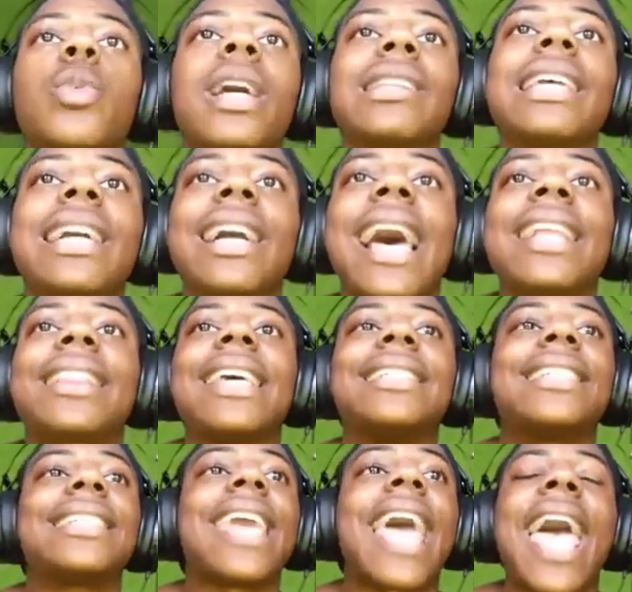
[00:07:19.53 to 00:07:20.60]
really good at
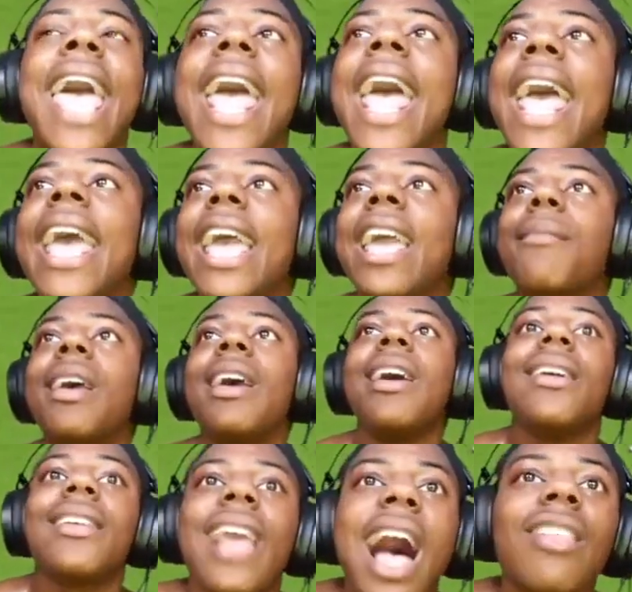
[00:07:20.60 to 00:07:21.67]
this game.
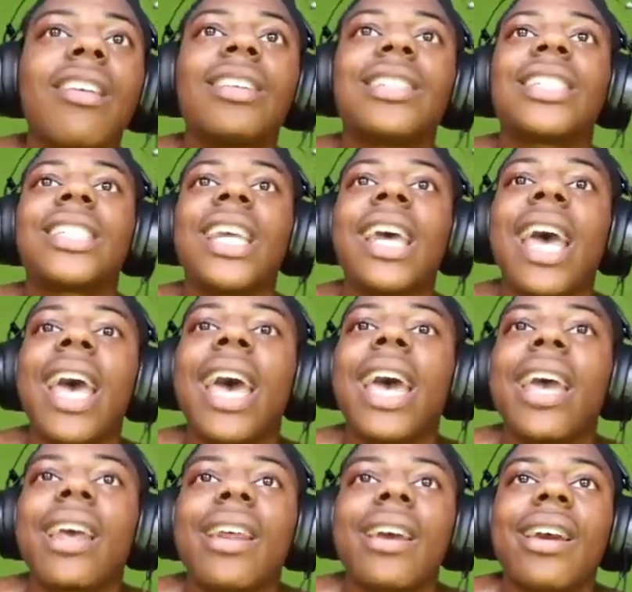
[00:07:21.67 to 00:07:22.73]
God. Y'all are
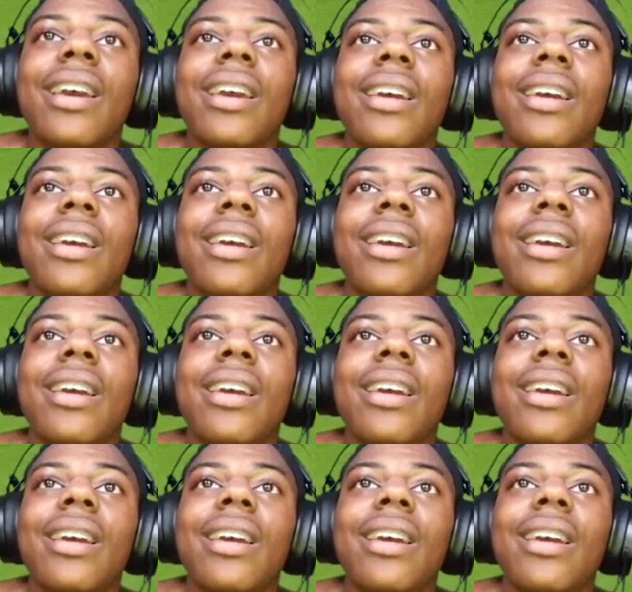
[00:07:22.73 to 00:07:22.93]
shit.